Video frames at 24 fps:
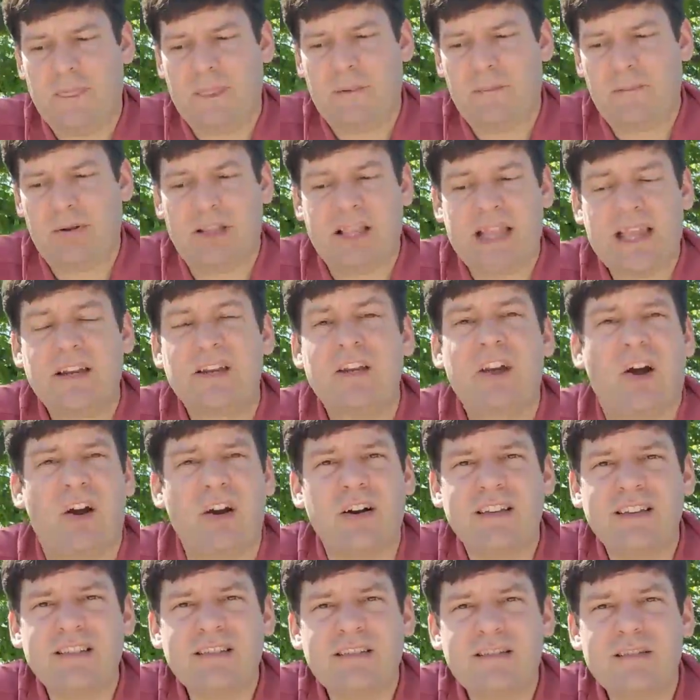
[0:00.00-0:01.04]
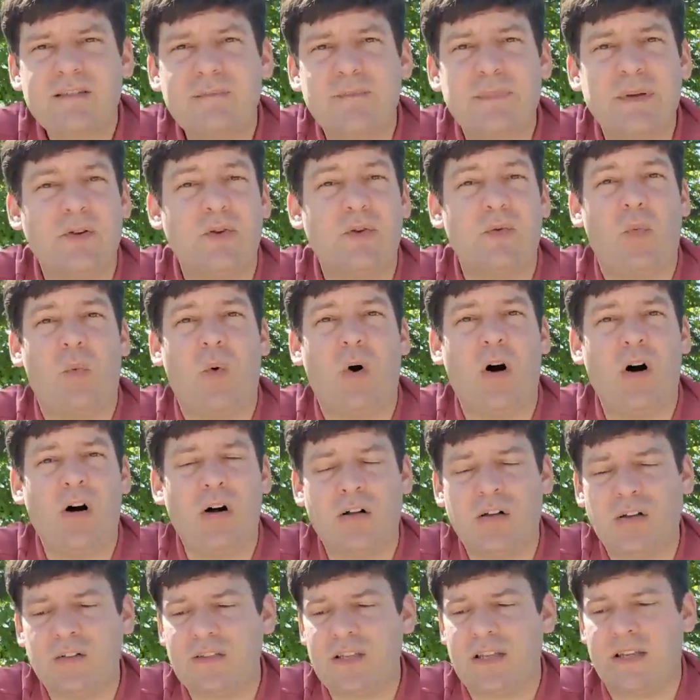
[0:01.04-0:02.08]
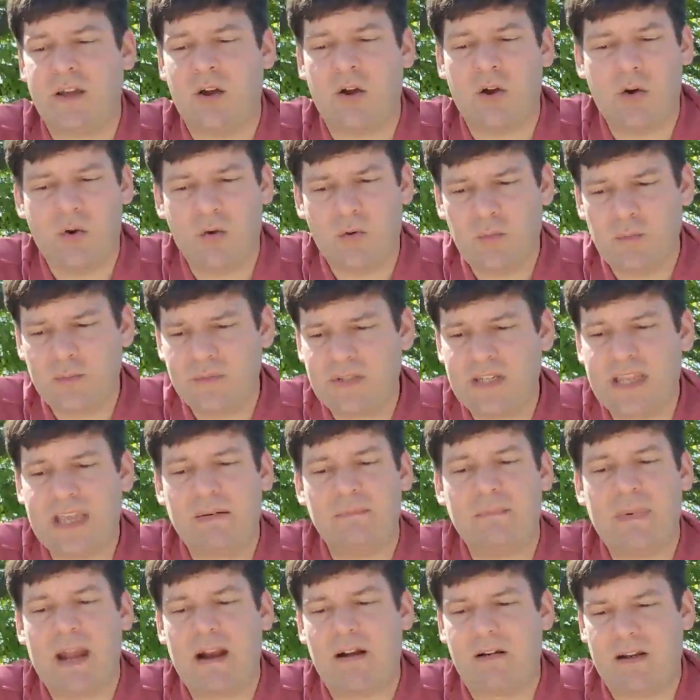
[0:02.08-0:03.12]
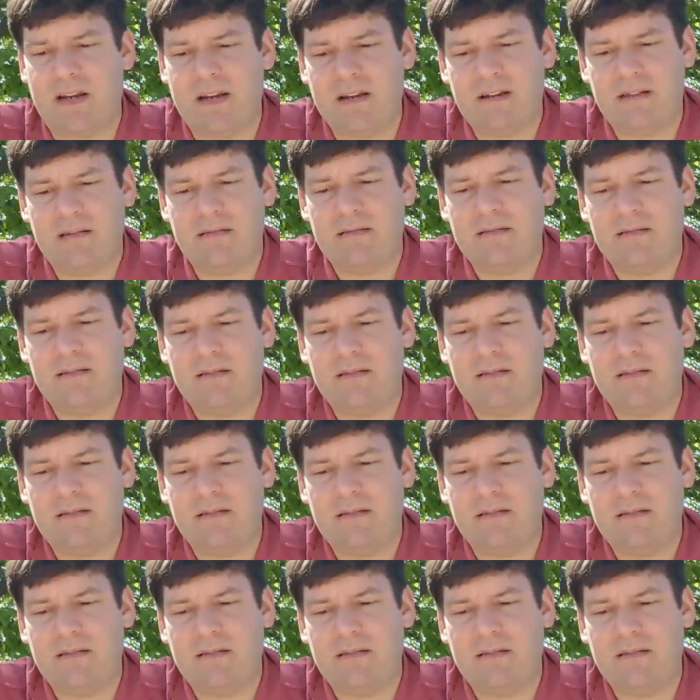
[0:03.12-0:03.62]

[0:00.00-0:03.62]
Plant gardens, build walls and homes, get married.